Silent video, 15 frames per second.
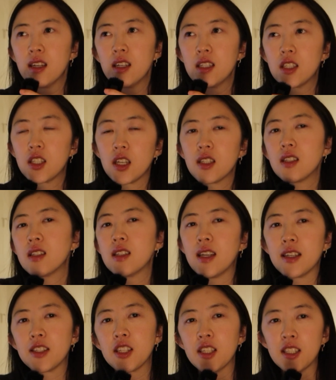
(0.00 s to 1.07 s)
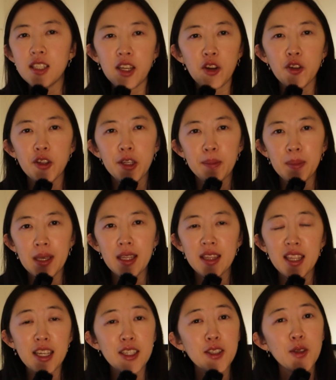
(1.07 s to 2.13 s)
it doesn't necessarily mean
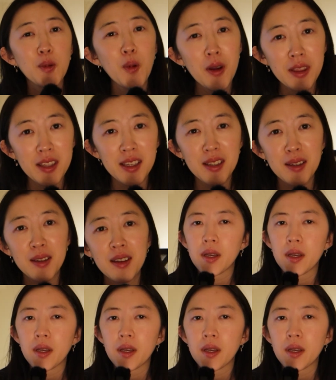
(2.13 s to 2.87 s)
that it's worth it,